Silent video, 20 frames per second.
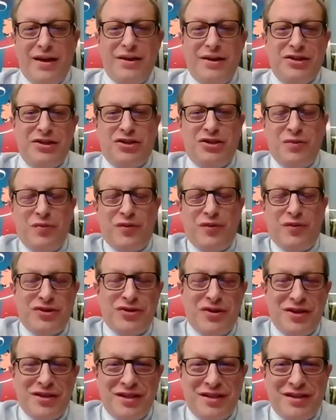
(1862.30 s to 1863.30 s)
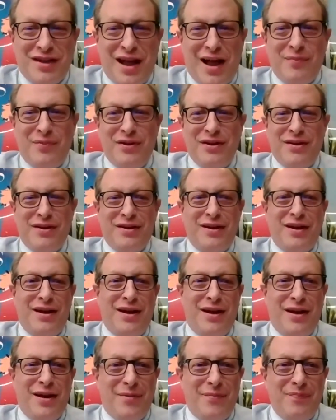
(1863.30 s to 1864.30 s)
super interesting topic.
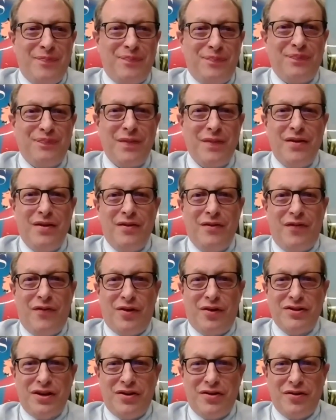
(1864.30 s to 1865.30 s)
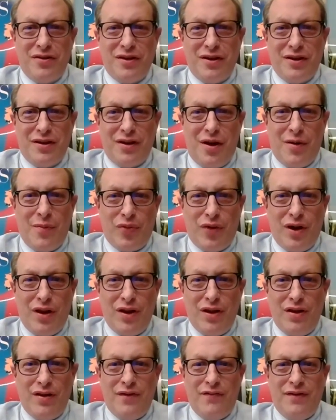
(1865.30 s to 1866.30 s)
Falls under the
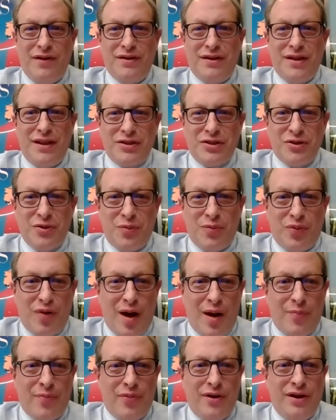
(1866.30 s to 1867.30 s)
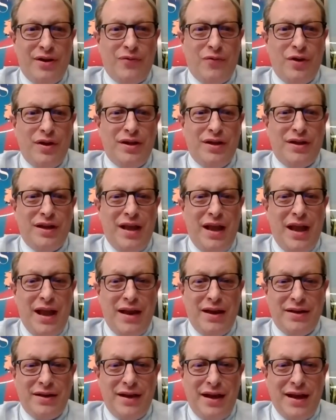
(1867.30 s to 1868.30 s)
umbrella of intellectual property and what you
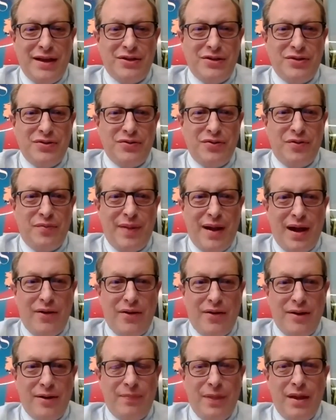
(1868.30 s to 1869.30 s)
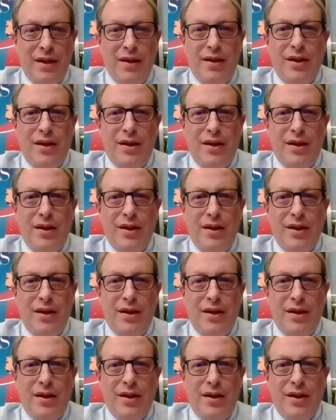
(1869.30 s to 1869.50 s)
can and can't do about it.